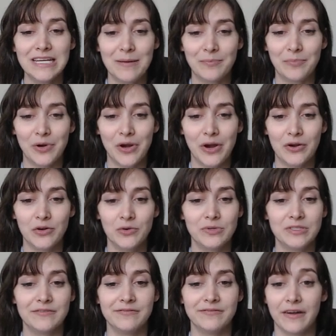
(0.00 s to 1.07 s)
emperor who
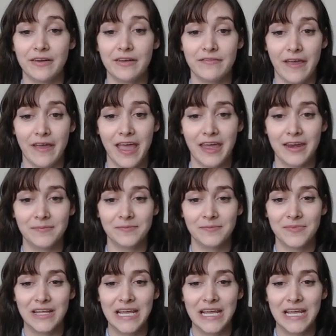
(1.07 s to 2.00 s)
was very vain.